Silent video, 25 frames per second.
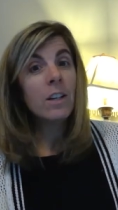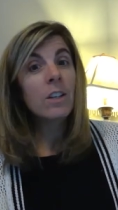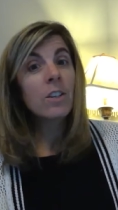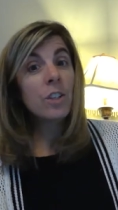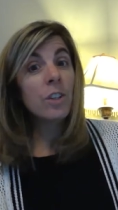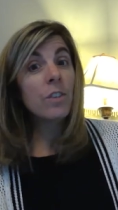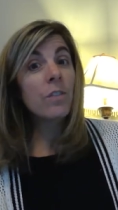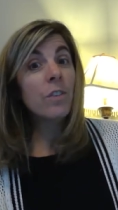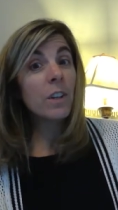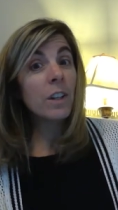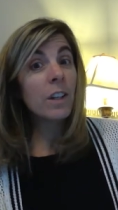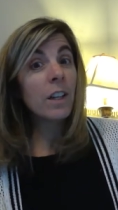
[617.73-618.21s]

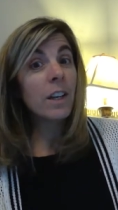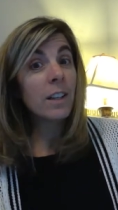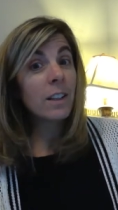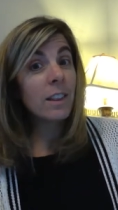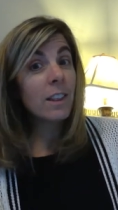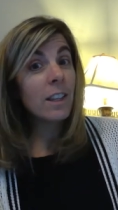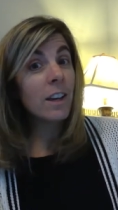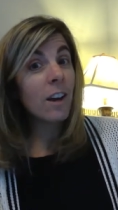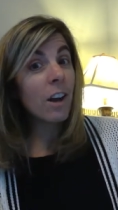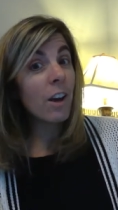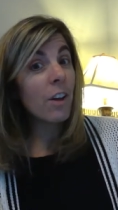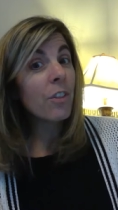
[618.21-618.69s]
Do you feel like
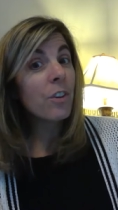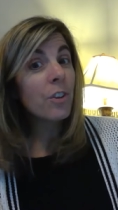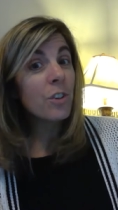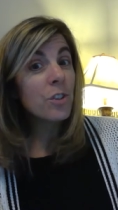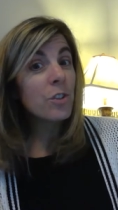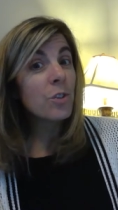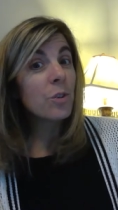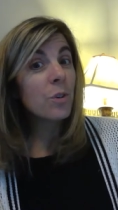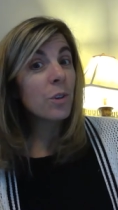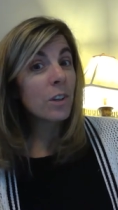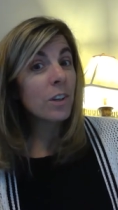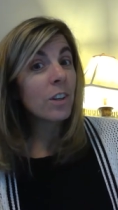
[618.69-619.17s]
the author's
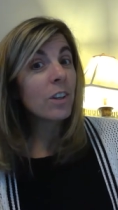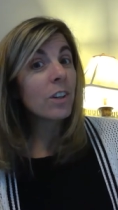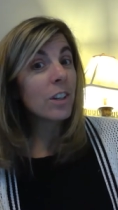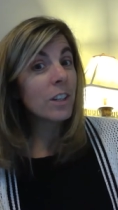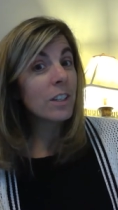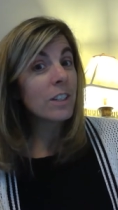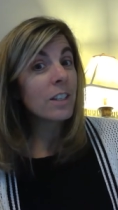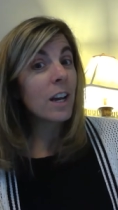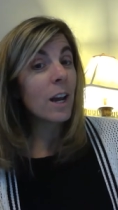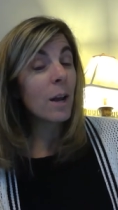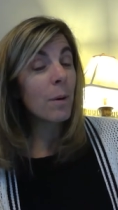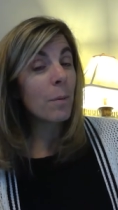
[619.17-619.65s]
doing a
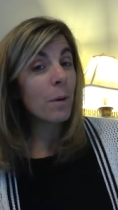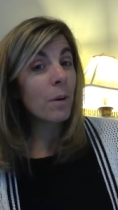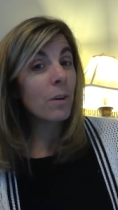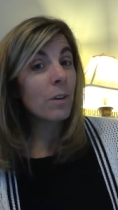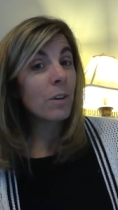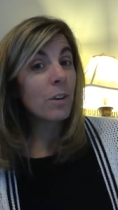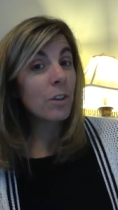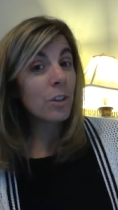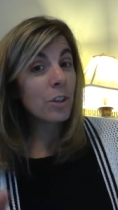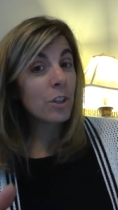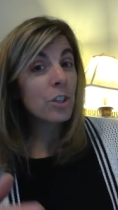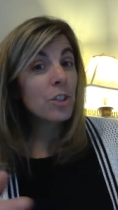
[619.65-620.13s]
good time, a
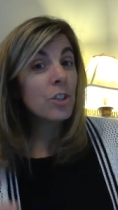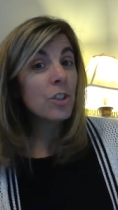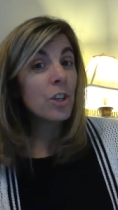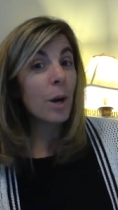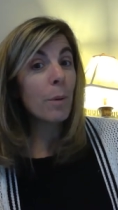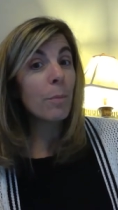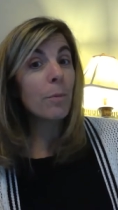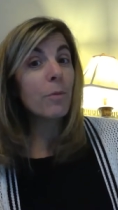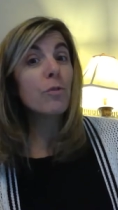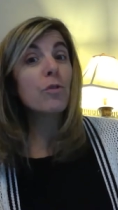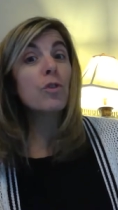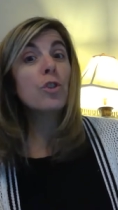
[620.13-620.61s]
good
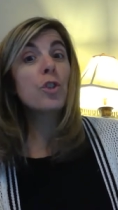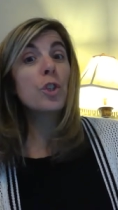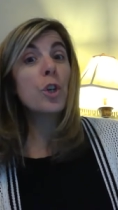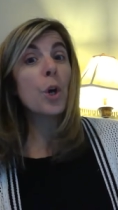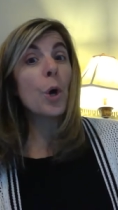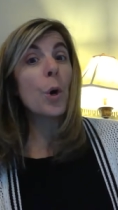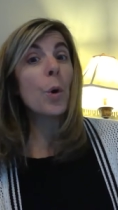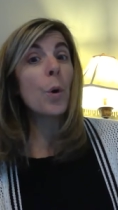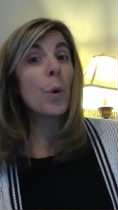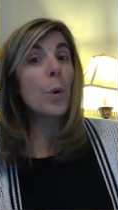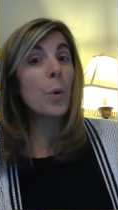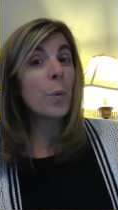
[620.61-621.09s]
job of
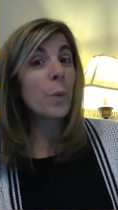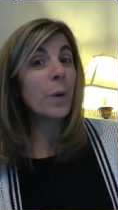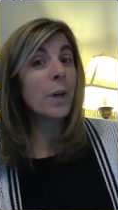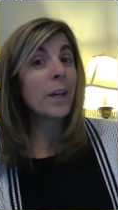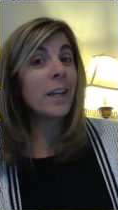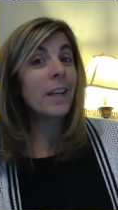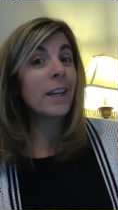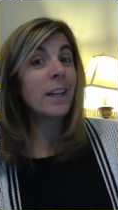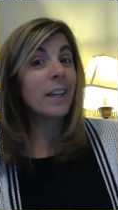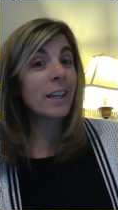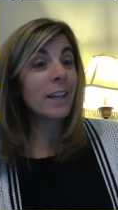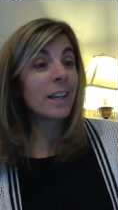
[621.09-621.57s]

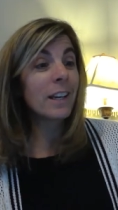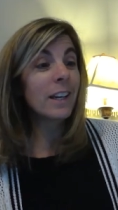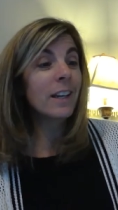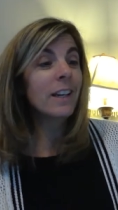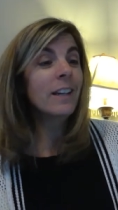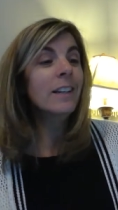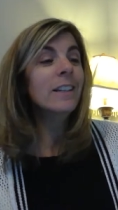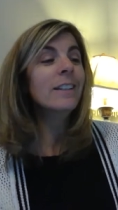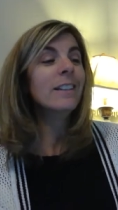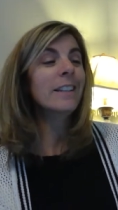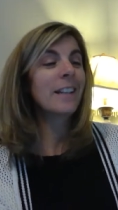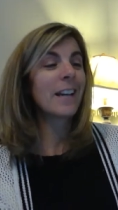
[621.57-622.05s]

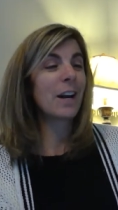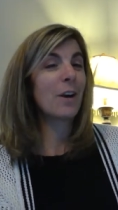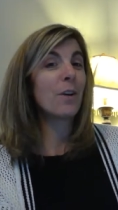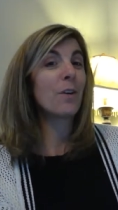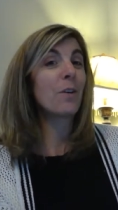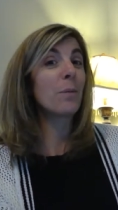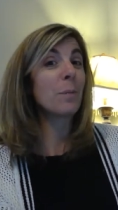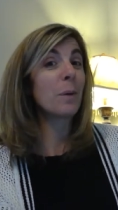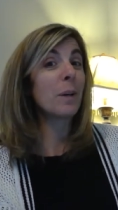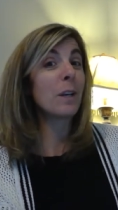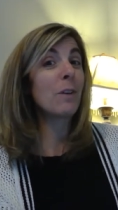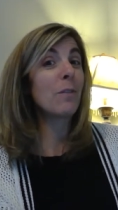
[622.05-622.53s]
showing how
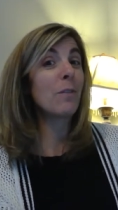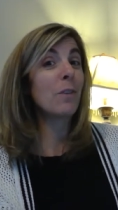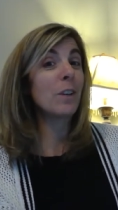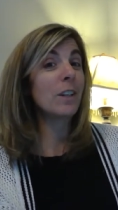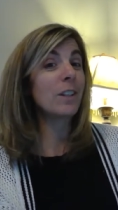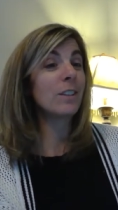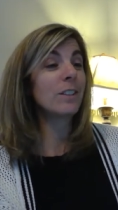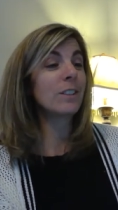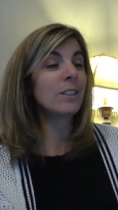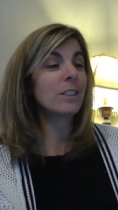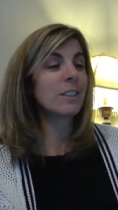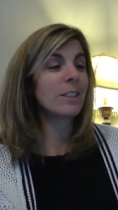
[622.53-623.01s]
everybody
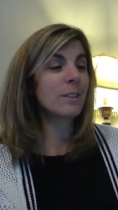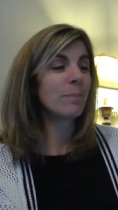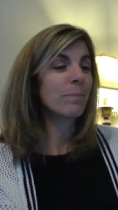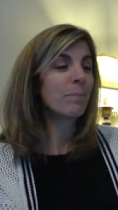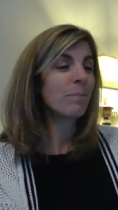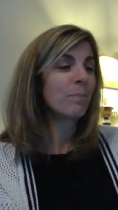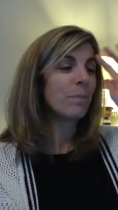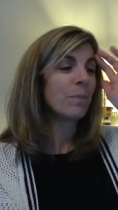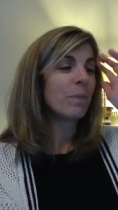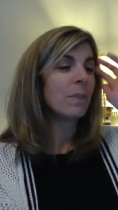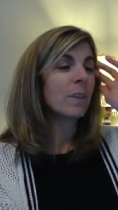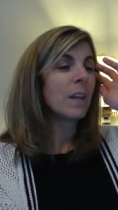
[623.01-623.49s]
feels?
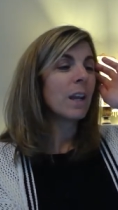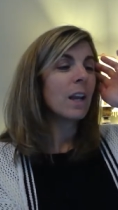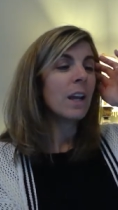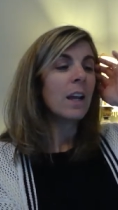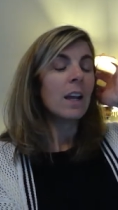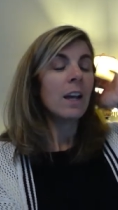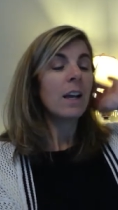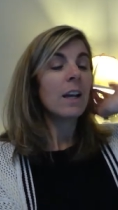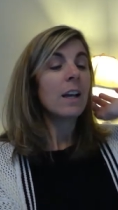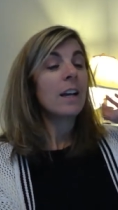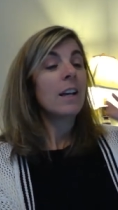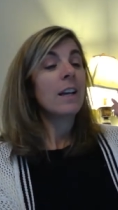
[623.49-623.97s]

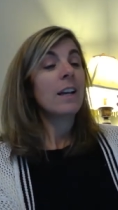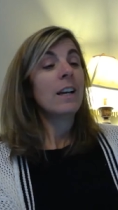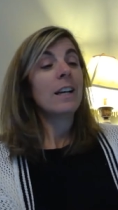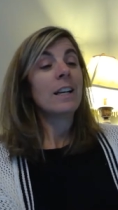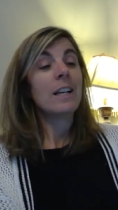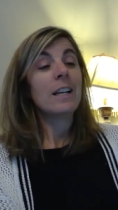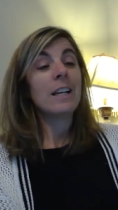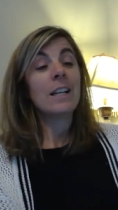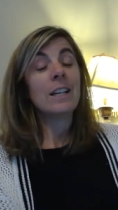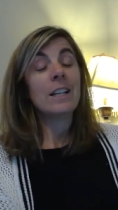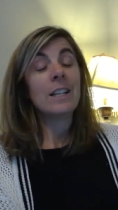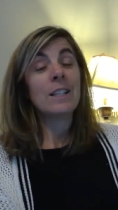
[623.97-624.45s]

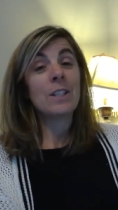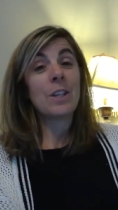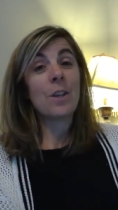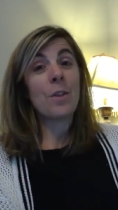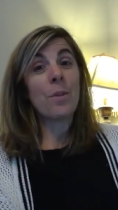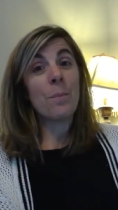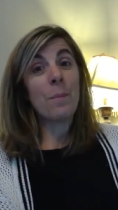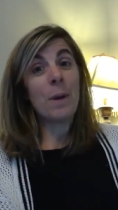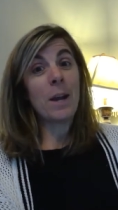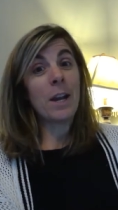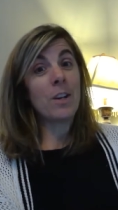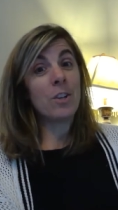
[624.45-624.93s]
So
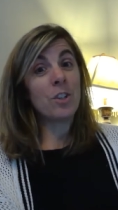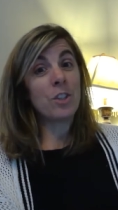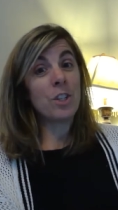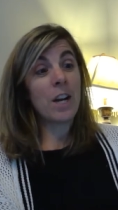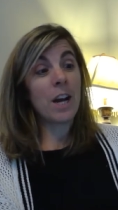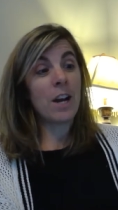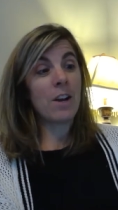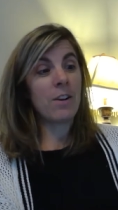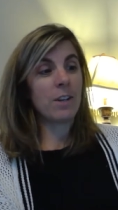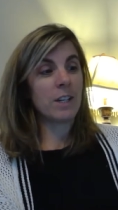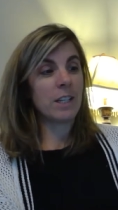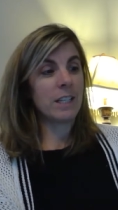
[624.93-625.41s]
the man
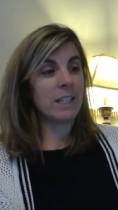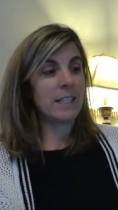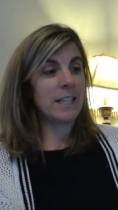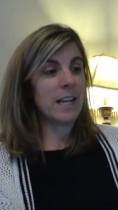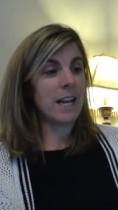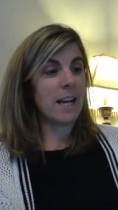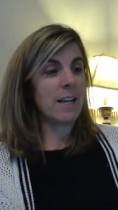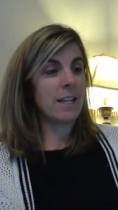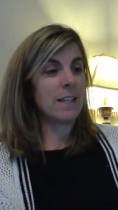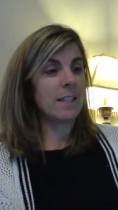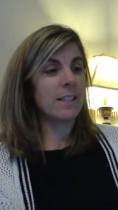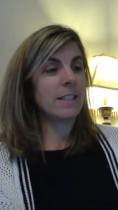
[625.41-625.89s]
shouting
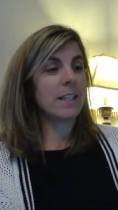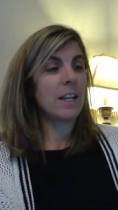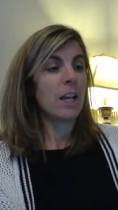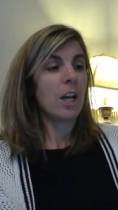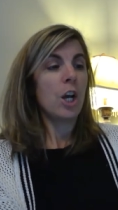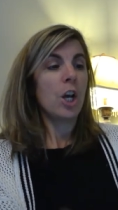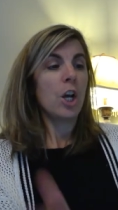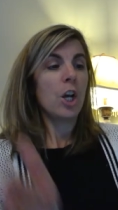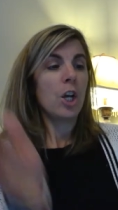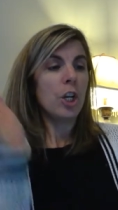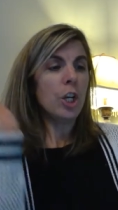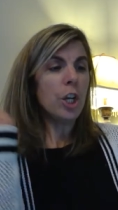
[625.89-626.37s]
says,
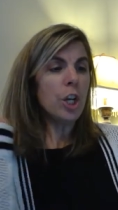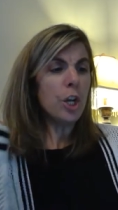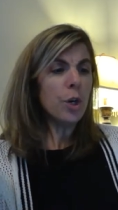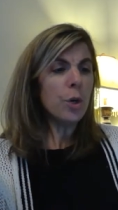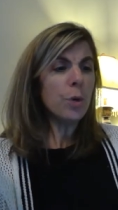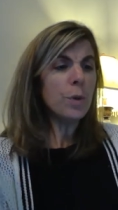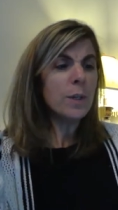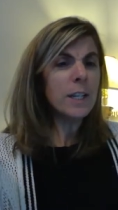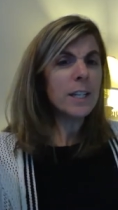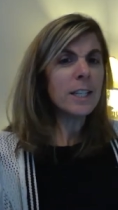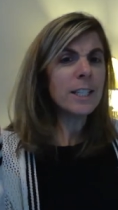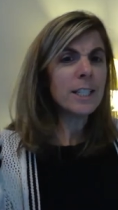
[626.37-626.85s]

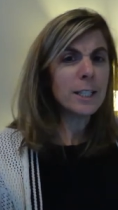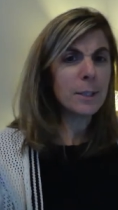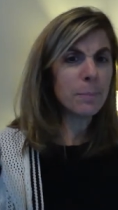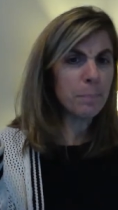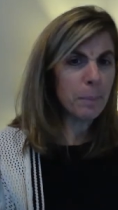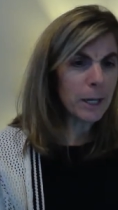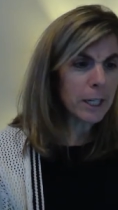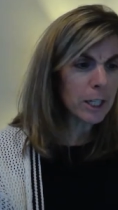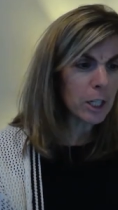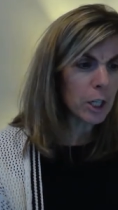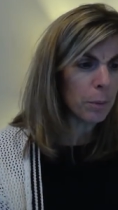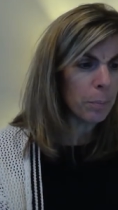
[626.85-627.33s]
you
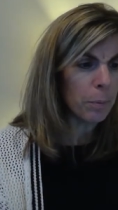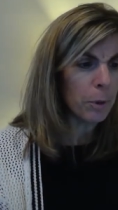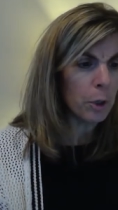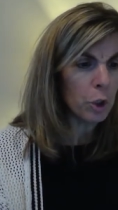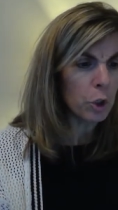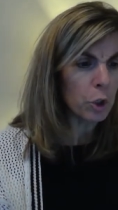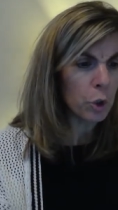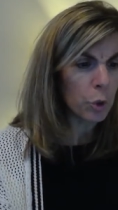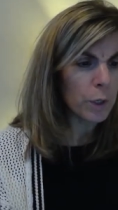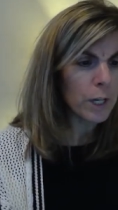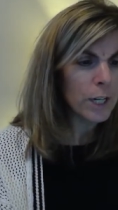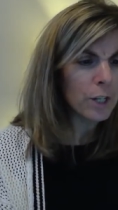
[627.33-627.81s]
despicable
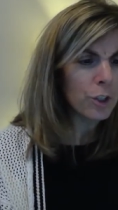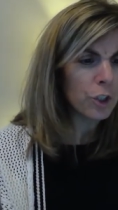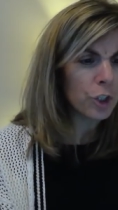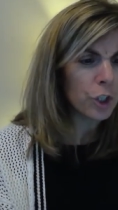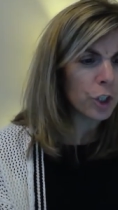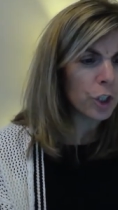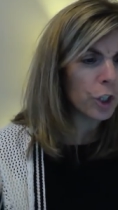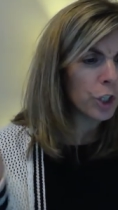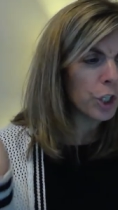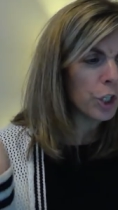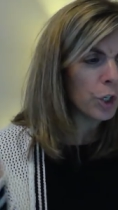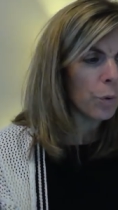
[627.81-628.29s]

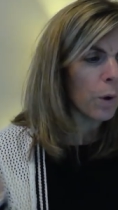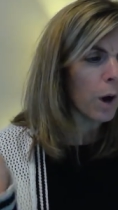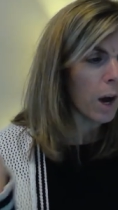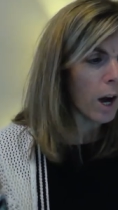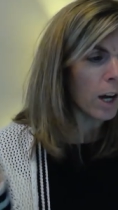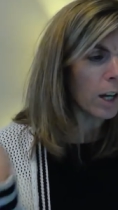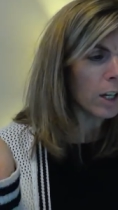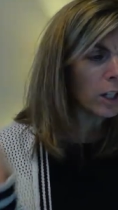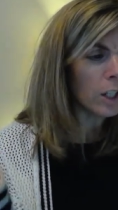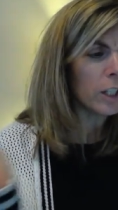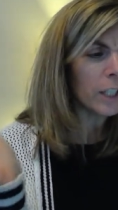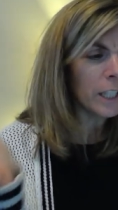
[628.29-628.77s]
creature, you
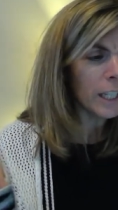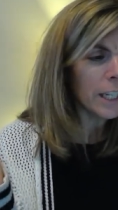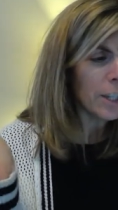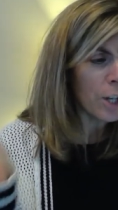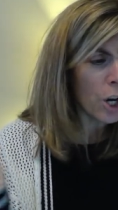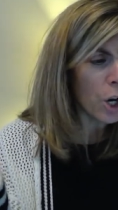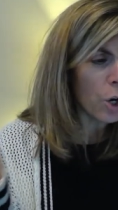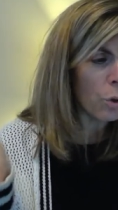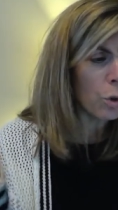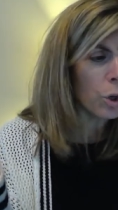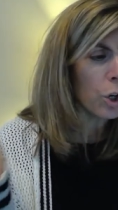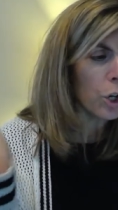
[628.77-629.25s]
ugly,
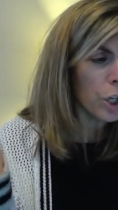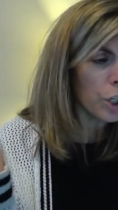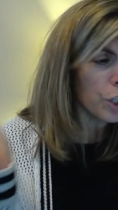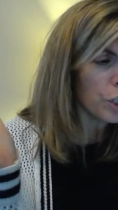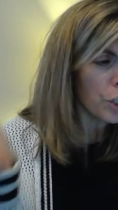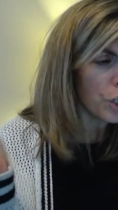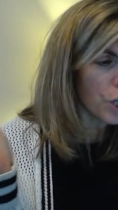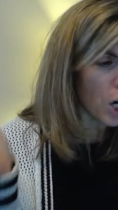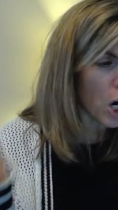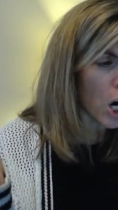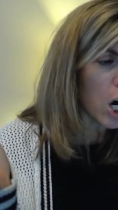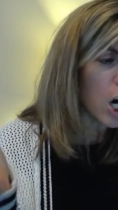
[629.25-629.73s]
no good
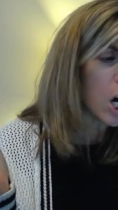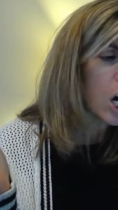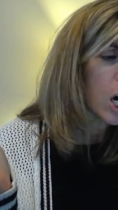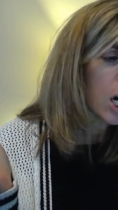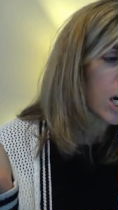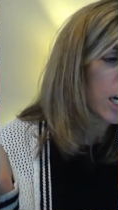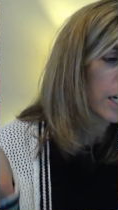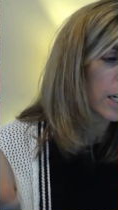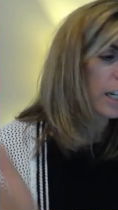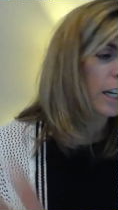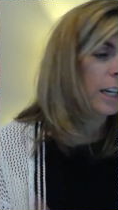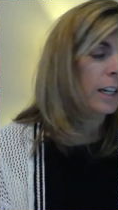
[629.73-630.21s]

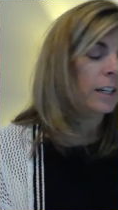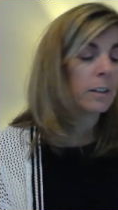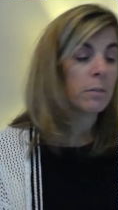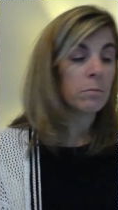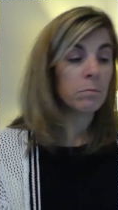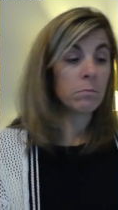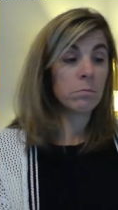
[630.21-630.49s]
dog!